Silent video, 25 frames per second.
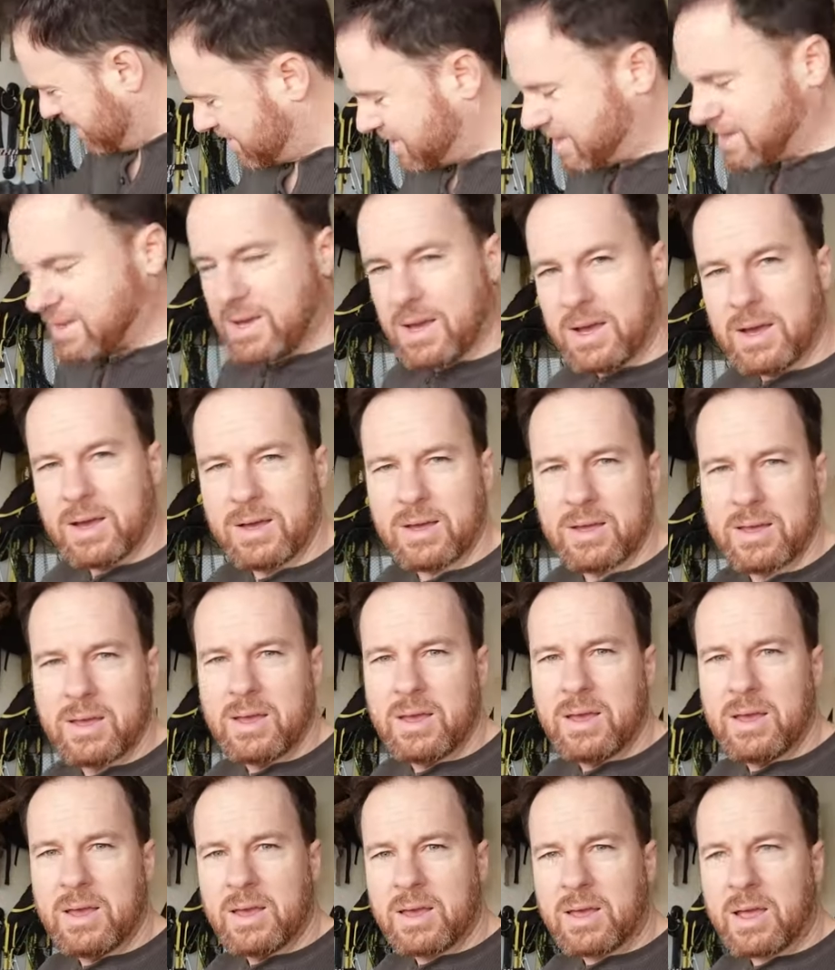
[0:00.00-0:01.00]
easy to
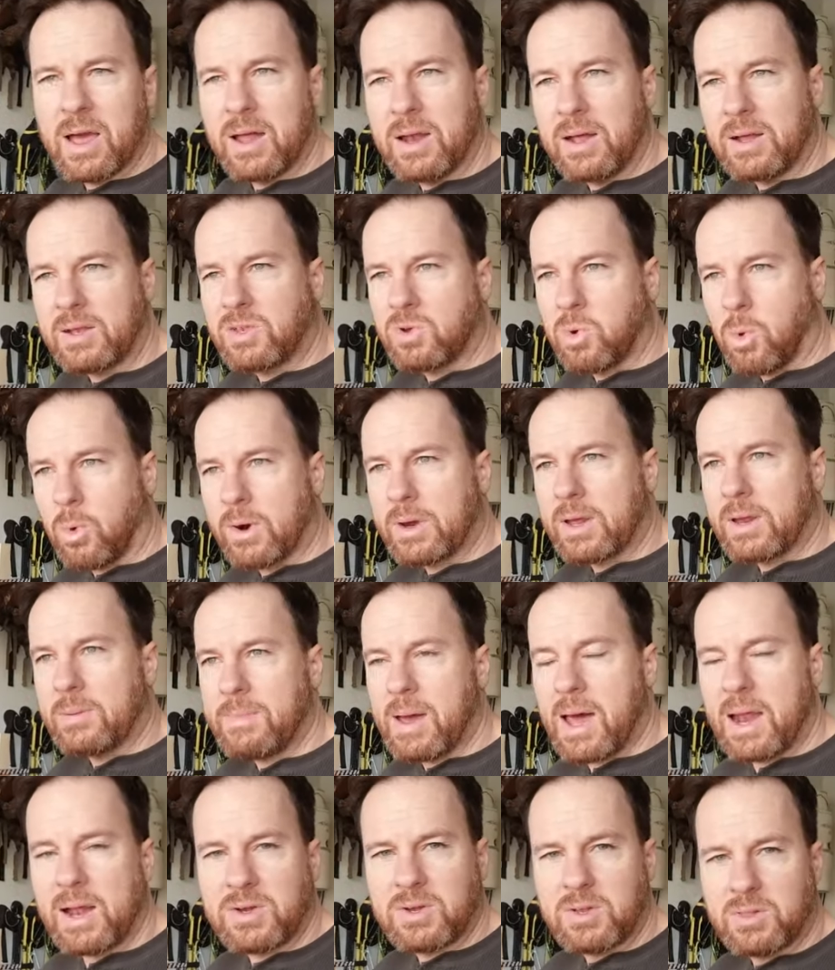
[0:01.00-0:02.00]
kind of torque and
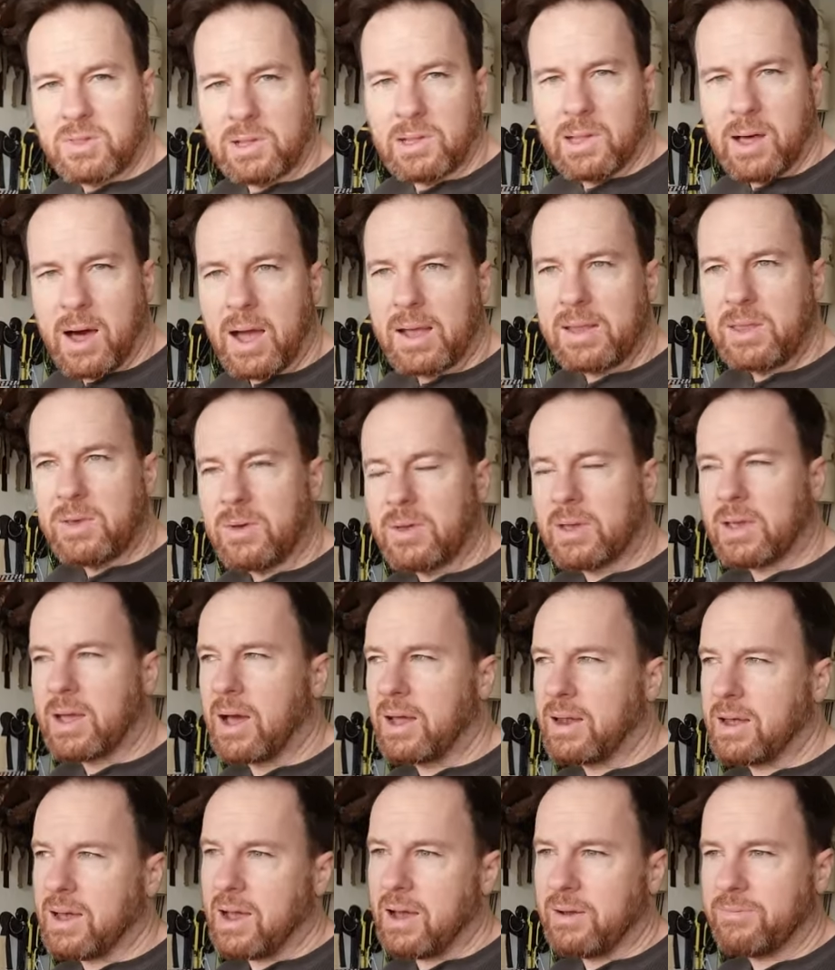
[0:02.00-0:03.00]
manage the line. You
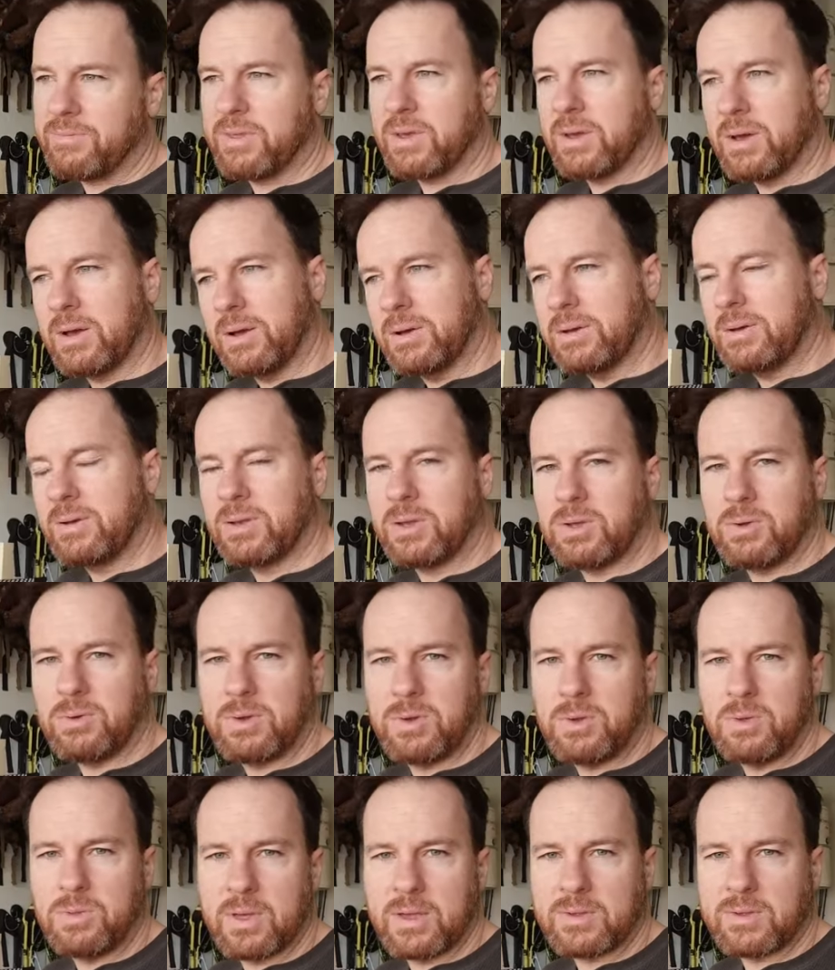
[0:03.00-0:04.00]
kind of have to do
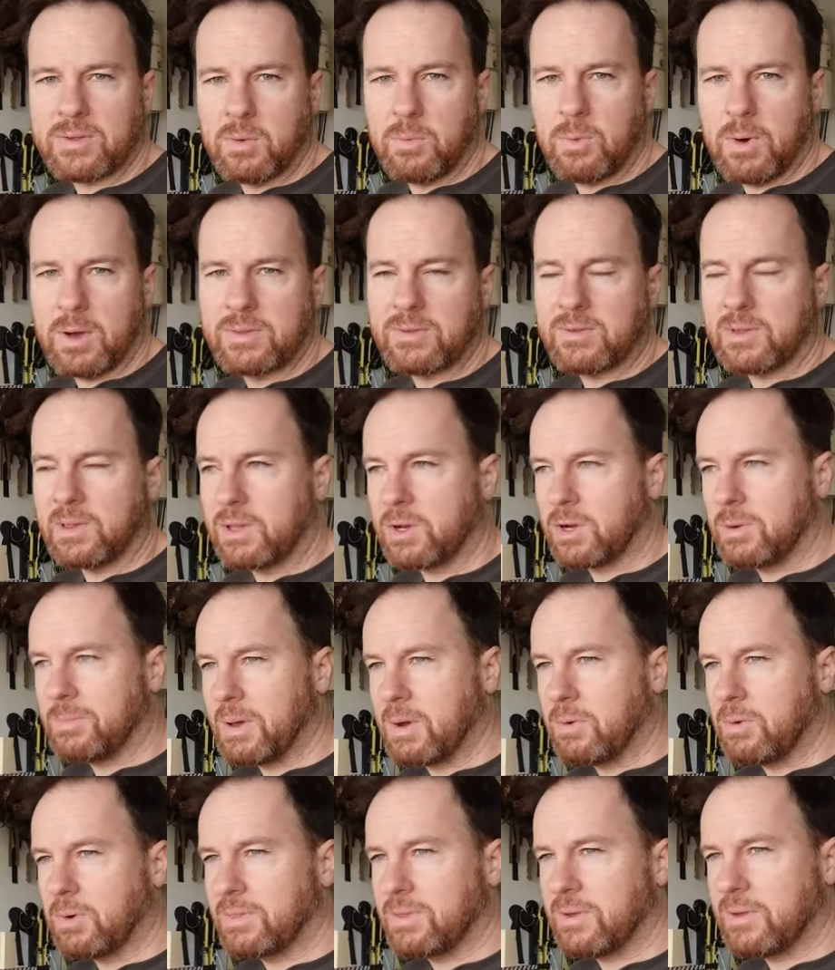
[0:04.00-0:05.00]
two things at once a little
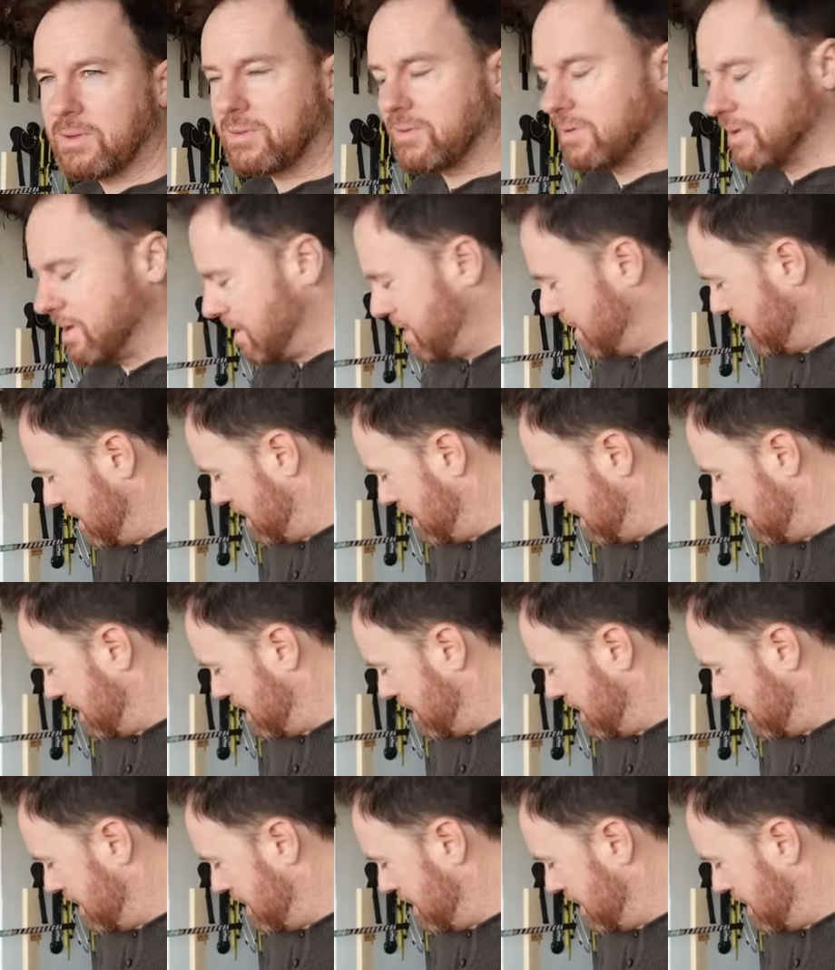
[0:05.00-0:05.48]
bit with this.